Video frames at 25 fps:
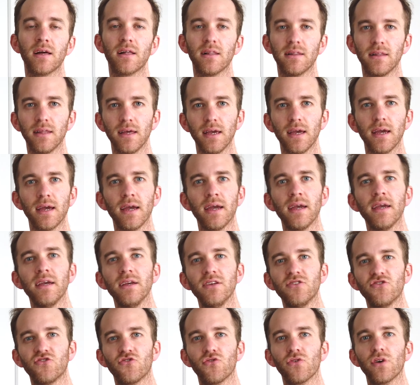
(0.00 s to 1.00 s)
clear
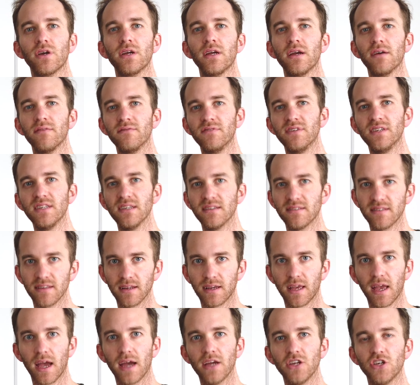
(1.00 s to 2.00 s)
history of
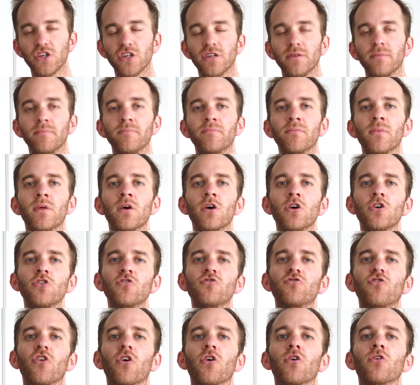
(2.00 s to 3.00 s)
dislocation.
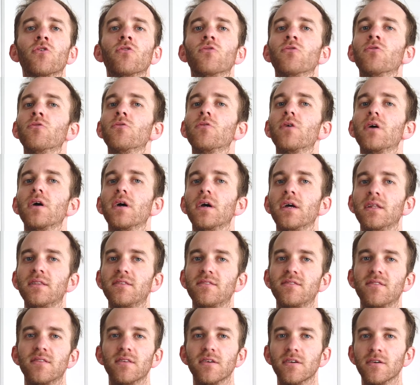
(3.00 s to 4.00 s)
So
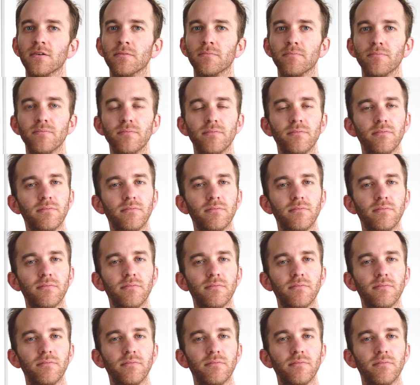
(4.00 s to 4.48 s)
it's the